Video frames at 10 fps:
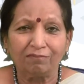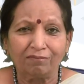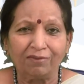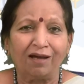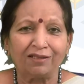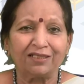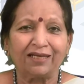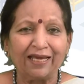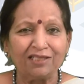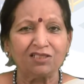larger
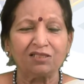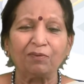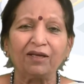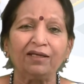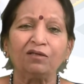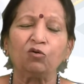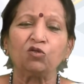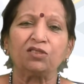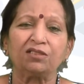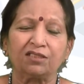agents bring in
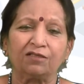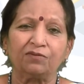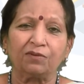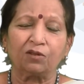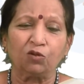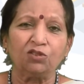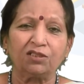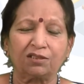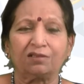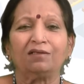goods and
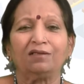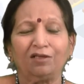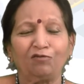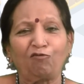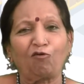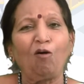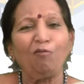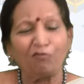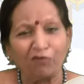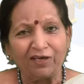goods
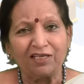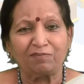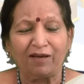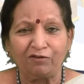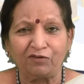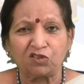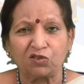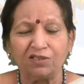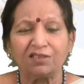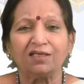from various
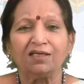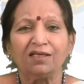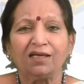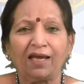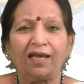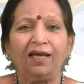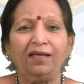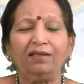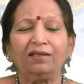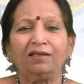manufacturers
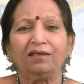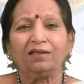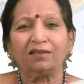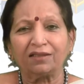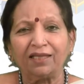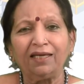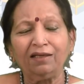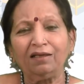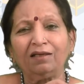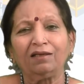and
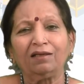then